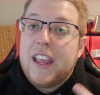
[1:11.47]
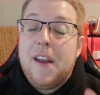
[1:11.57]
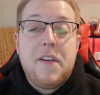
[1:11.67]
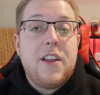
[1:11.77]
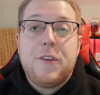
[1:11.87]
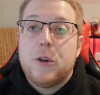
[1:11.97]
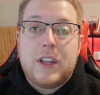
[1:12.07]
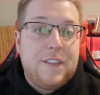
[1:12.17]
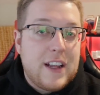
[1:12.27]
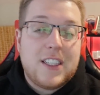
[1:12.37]
Even if you're
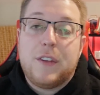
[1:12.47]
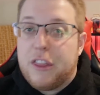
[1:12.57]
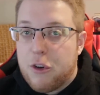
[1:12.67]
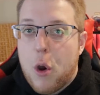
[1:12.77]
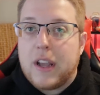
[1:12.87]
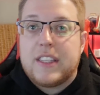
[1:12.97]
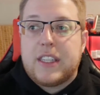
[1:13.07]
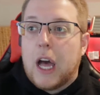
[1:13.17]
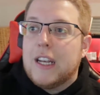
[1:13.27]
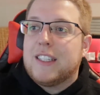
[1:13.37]
defensively throwing
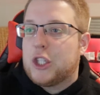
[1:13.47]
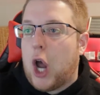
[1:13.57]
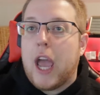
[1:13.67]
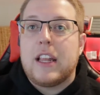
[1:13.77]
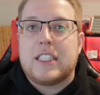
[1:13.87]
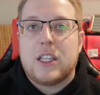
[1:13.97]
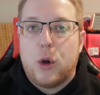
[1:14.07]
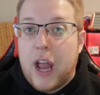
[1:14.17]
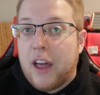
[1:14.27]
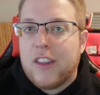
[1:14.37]
stuns and trying to
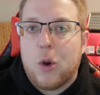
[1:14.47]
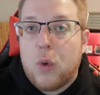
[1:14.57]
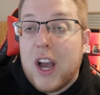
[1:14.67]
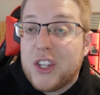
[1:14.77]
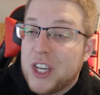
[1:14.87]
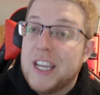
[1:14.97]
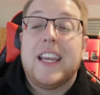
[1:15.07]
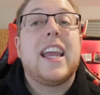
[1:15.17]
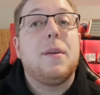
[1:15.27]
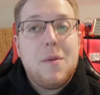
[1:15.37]
slow down their rush,
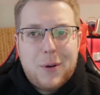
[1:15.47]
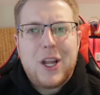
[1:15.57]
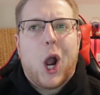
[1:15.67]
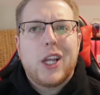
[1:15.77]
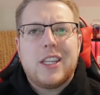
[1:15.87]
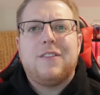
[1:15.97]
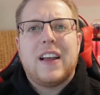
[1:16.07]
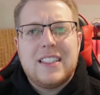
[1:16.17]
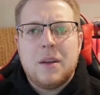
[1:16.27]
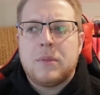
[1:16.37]
it can be pretty hard to
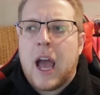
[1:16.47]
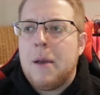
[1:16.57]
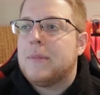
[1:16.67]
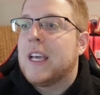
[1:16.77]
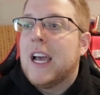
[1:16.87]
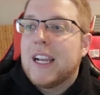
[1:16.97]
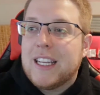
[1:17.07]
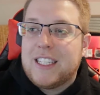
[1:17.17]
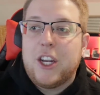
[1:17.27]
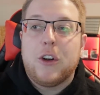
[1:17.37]
defend sometimes,
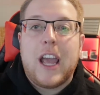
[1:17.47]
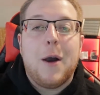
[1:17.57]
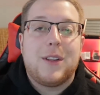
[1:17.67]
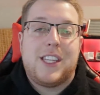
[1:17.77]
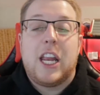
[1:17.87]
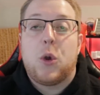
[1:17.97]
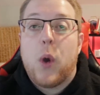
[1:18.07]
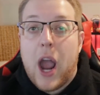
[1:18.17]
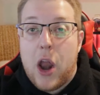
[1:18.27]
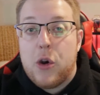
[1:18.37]
considering how it's sitting
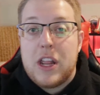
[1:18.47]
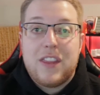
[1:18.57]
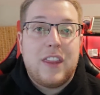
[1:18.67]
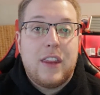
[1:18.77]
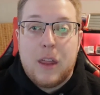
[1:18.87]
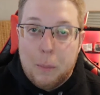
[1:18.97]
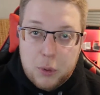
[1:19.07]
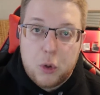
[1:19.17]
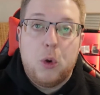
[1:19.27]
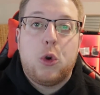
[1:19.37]
right underneath the
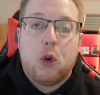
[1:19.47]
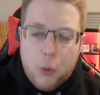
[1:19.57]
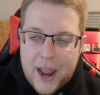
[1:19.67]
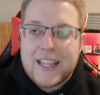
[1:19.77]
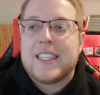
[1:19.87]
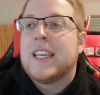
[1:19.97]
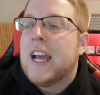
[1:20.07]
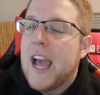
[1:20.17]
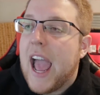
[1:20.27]
blue crates.